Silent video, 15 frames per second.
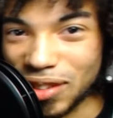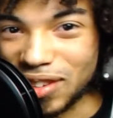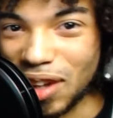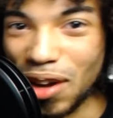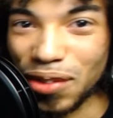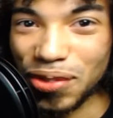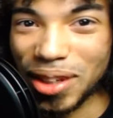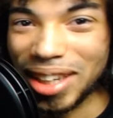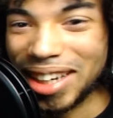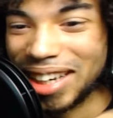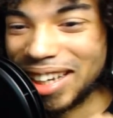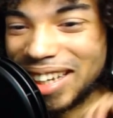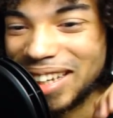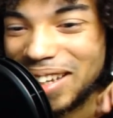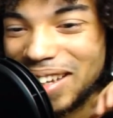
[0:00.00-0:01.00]
Tagami going to
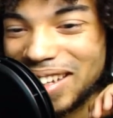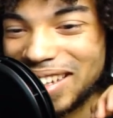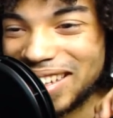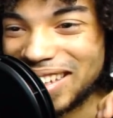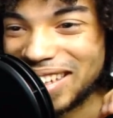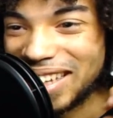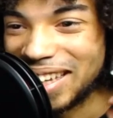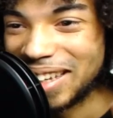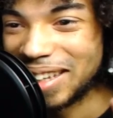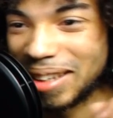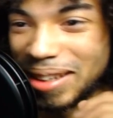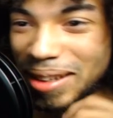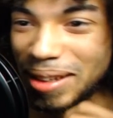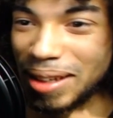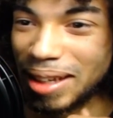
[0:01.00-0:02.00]
invent that phone? He's not
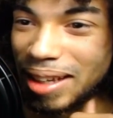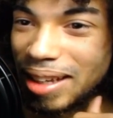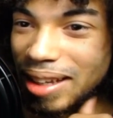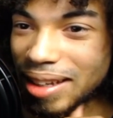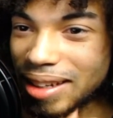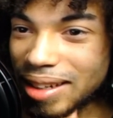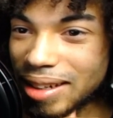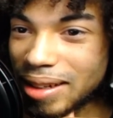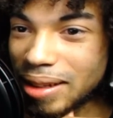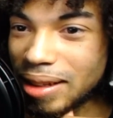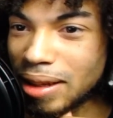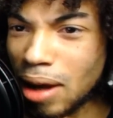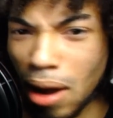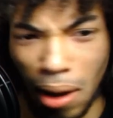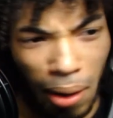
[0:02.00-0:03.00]
smart enough. He's good at
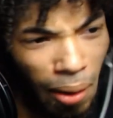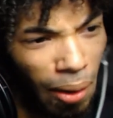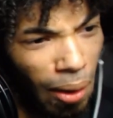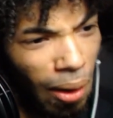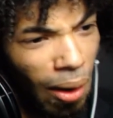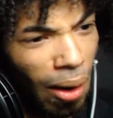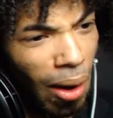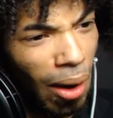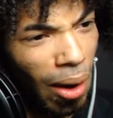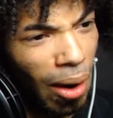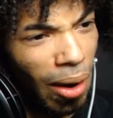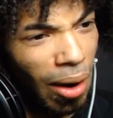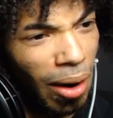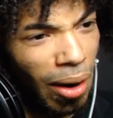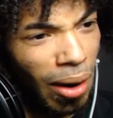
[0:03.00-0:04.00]
leading businesses. He's
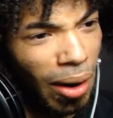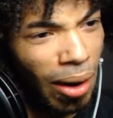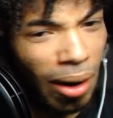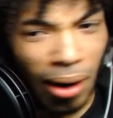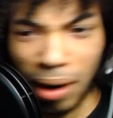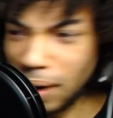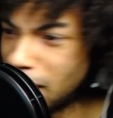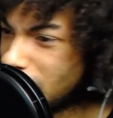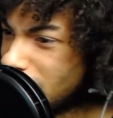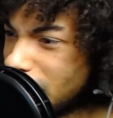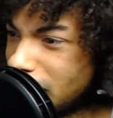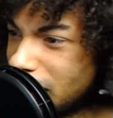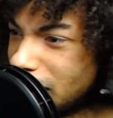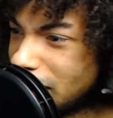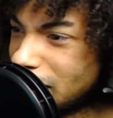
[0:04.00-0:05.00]
not good at
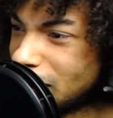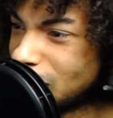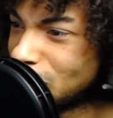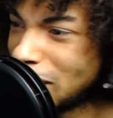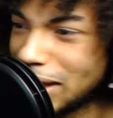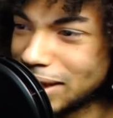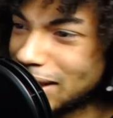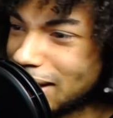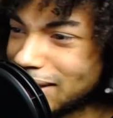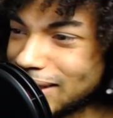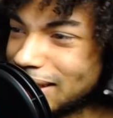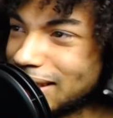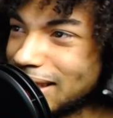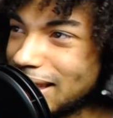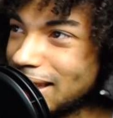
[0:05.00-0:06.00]
inventions. On the
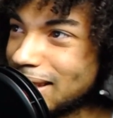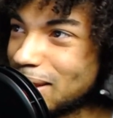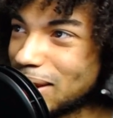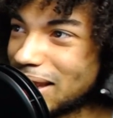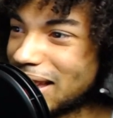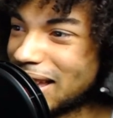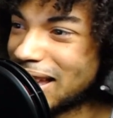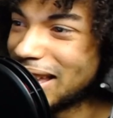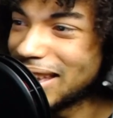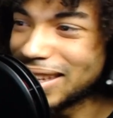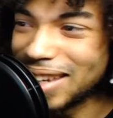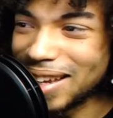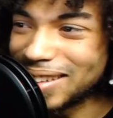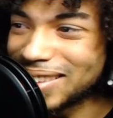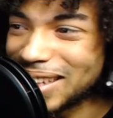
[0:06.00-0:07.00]
other hand,
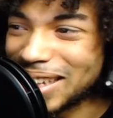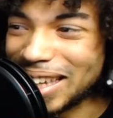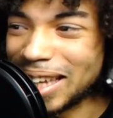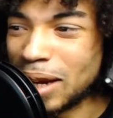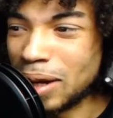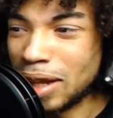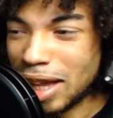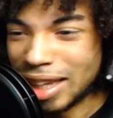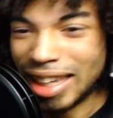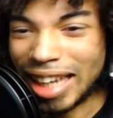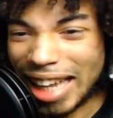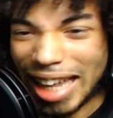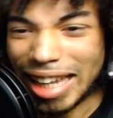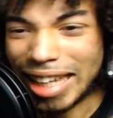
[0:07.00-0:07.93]
Tagami has the whole